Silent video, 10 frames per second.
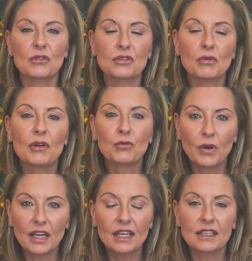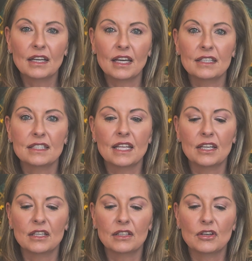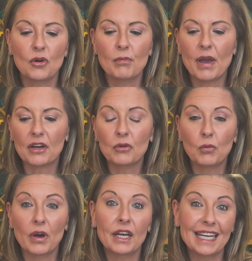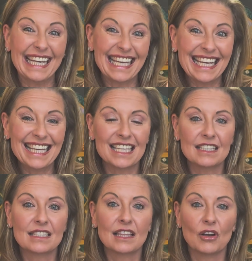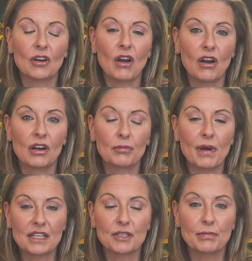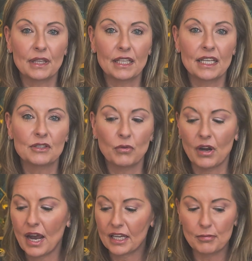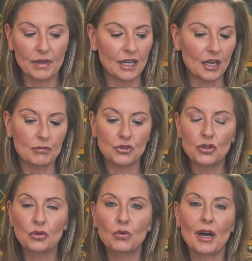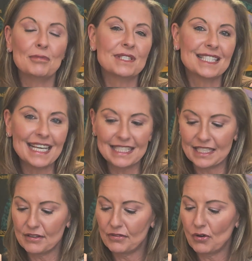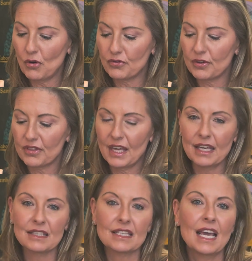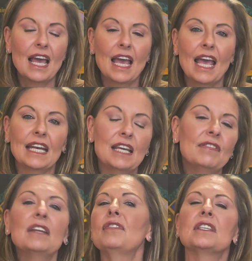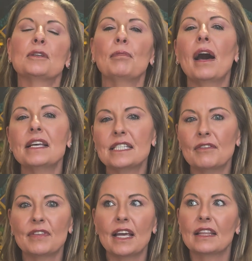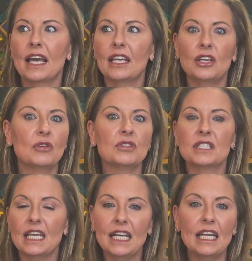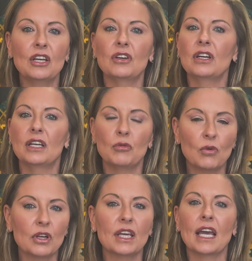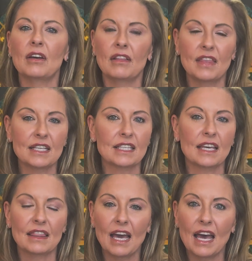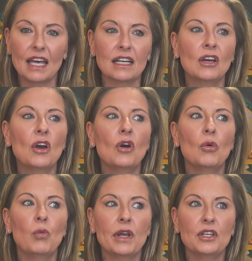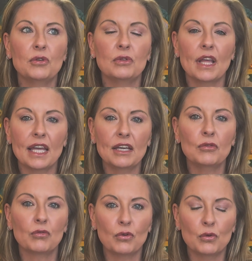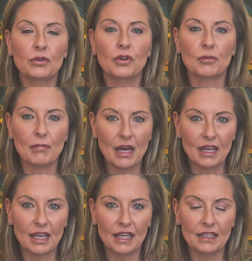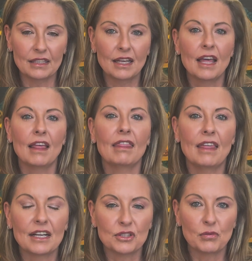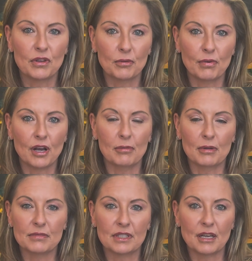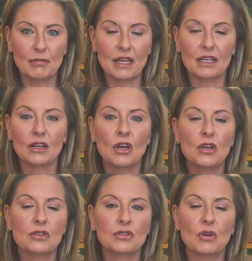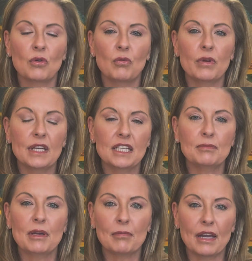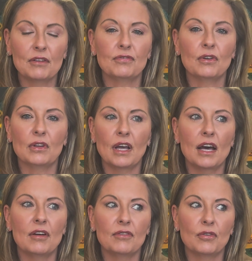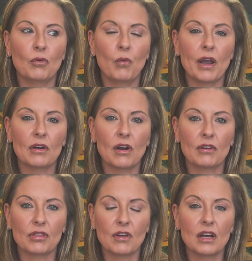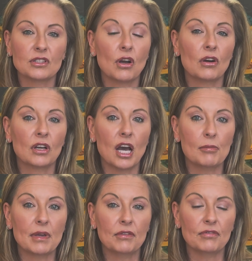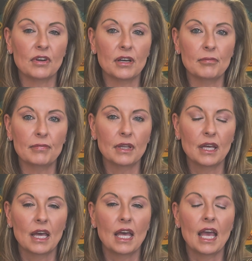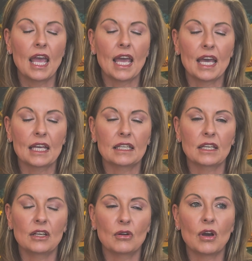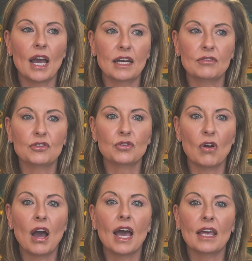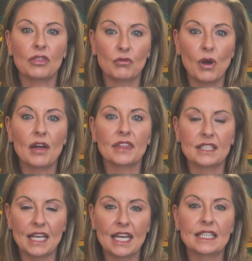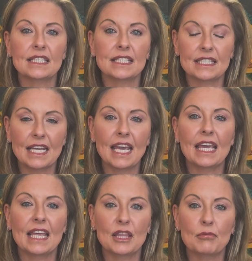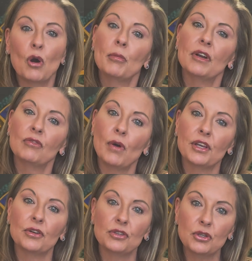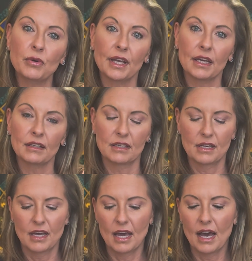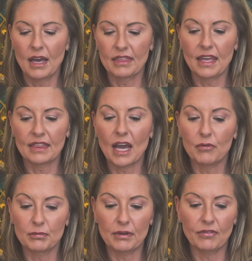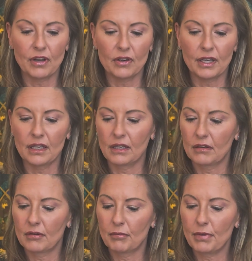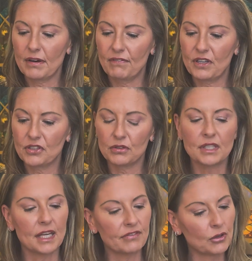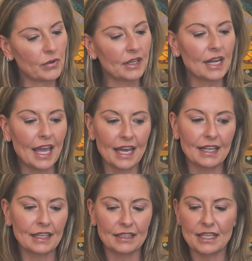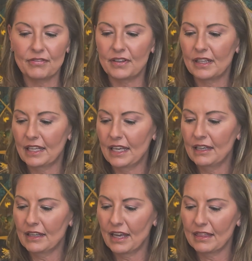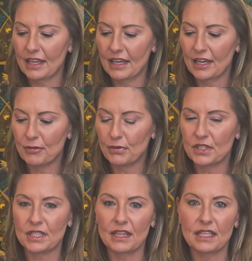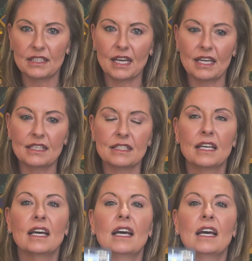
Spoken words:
So I recognize that no matter what it is, there are possibilities where I could become too obsessive over things. And even if it's a positive thing, like, just eating good and working out and things like that, when you let it rule your mind, that's where the problems come in. So we need to be mindful of where our thoughts are coming from and, kind of try throughout the day to stay in the moment of what you're doing. I think that would be very beneficial to everyone. And definitely, I think I appreciate this, guys.